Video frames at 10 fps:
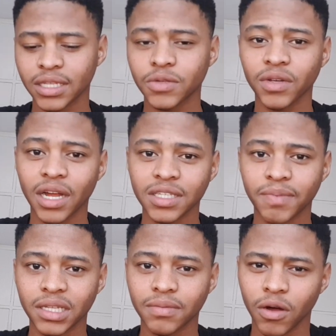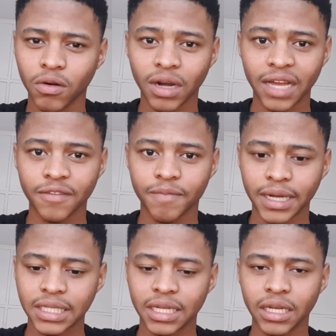It's where I spent my whole life
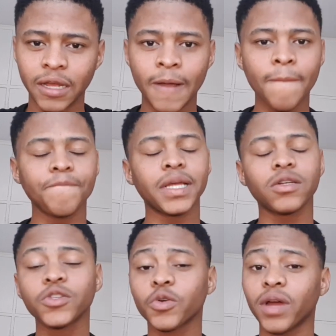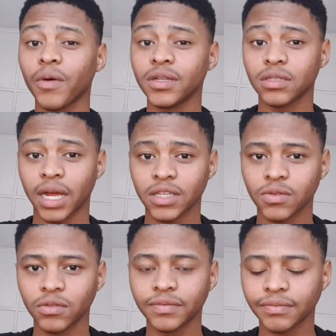practically. It's also where I went to high
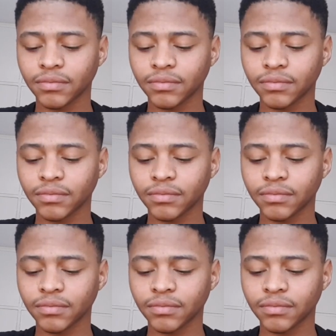school.